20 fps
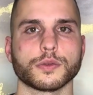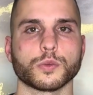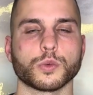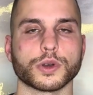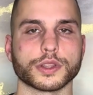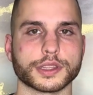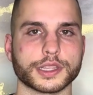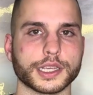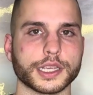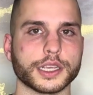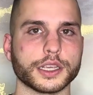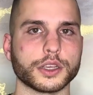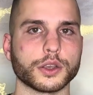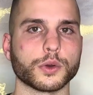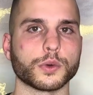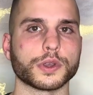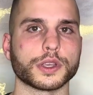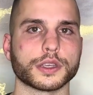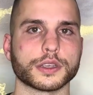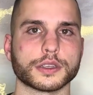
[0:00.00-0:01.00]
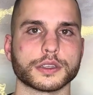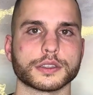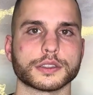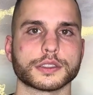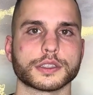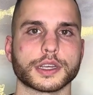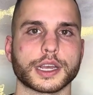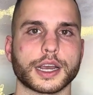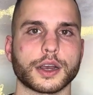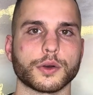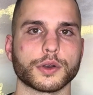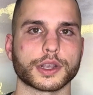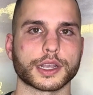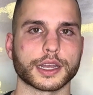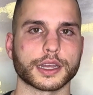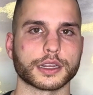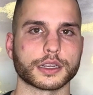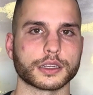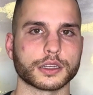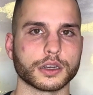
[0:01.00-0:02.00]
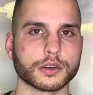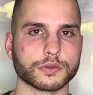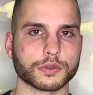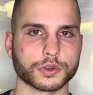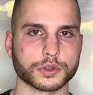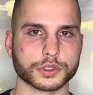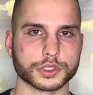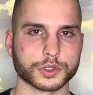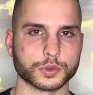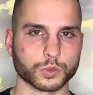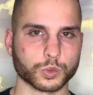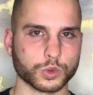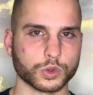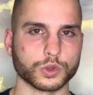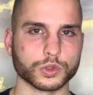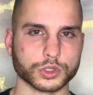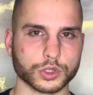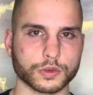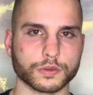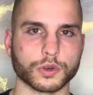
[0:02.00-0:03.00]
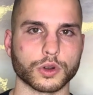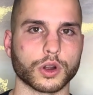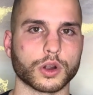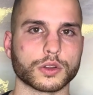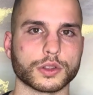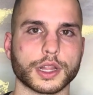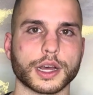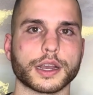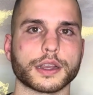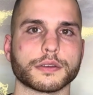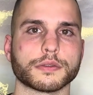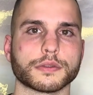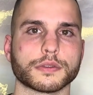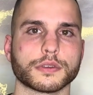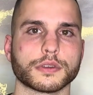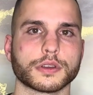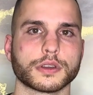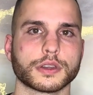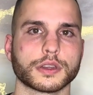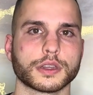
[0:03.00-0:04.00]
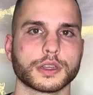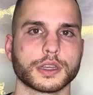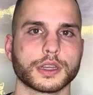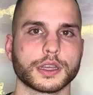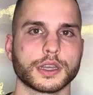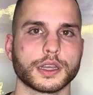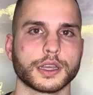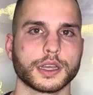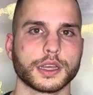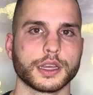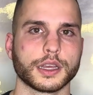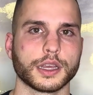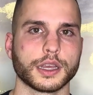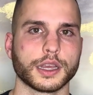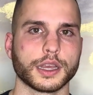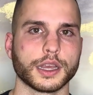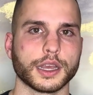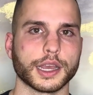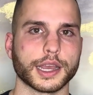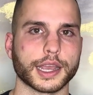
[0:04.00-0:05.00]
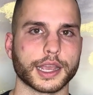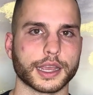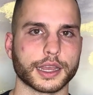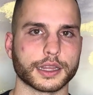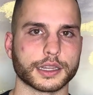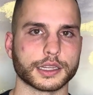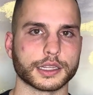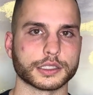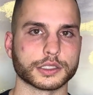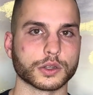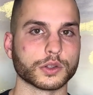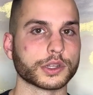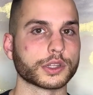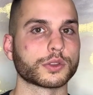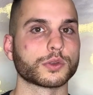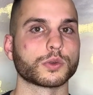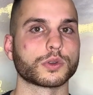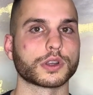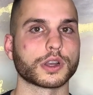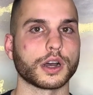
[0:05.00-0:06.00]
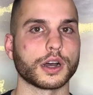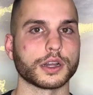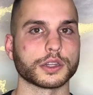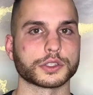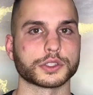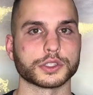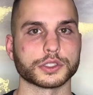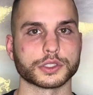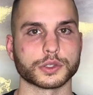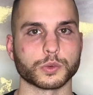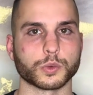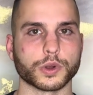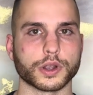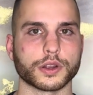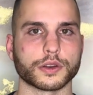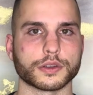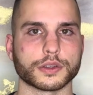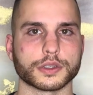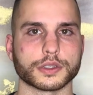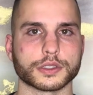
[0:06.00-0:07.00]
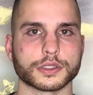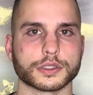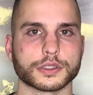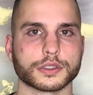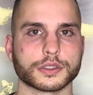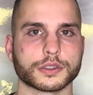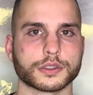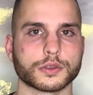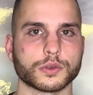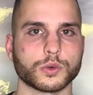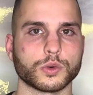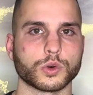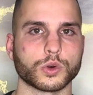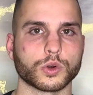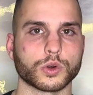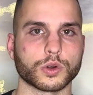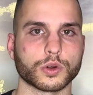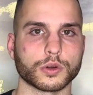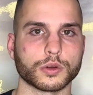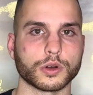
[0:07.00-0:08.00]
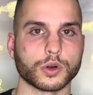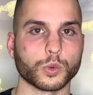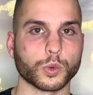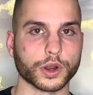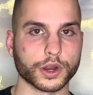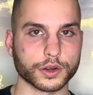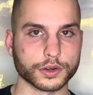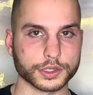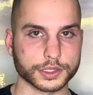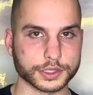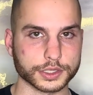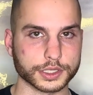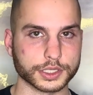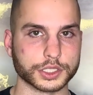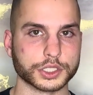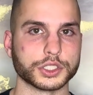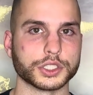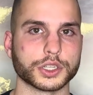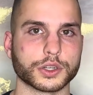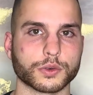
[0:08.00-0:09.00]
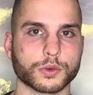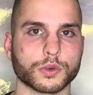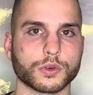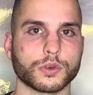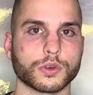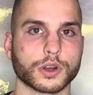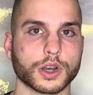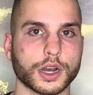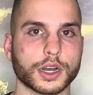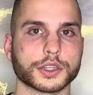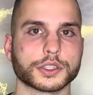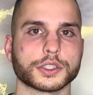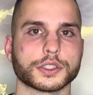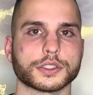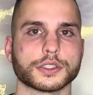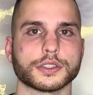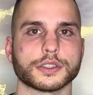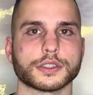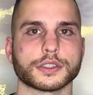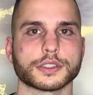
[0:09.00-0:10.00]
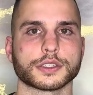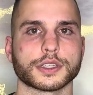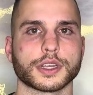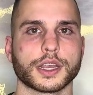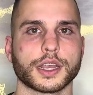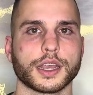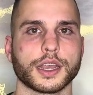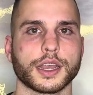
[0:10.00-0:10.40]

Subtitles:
what the ego is, how it kind of governs and rules over our life. And it's only through conscious awareness, or awareness in general, consciousness,